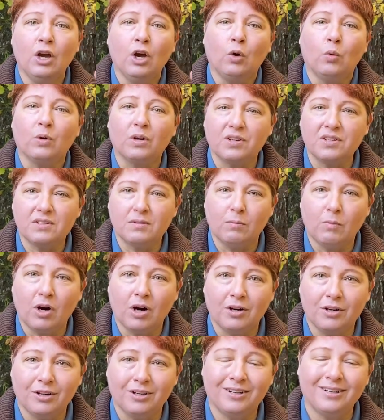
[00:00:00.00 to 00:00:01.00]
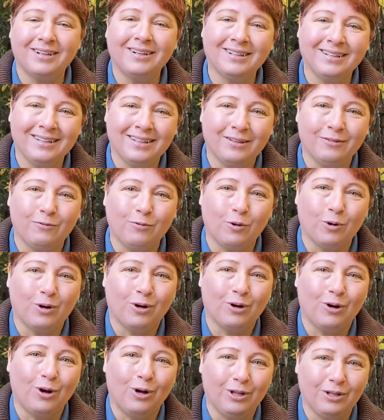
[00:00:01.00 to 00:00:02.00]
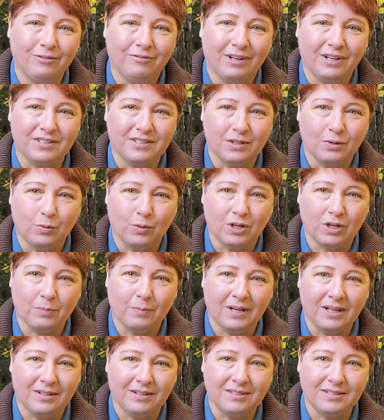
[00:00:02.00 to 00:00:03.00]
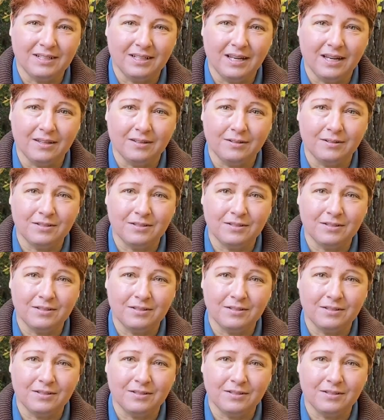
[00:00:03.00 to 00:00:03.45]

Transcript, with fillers: work smarter for all of us and work better together.